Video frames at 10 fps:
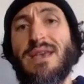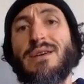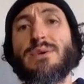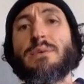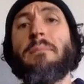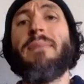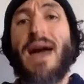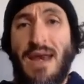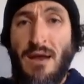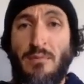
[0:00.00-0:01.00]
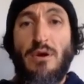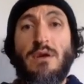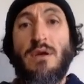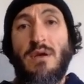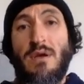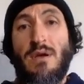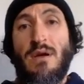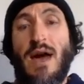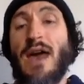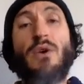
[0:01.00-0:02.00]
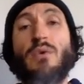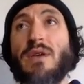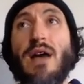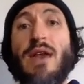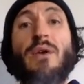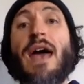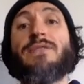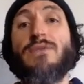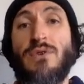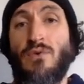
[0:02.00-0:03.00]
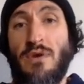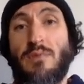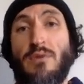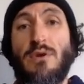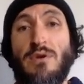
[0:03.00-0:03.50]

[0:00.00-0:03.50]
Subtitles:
Here's my number. I don't ask for your number.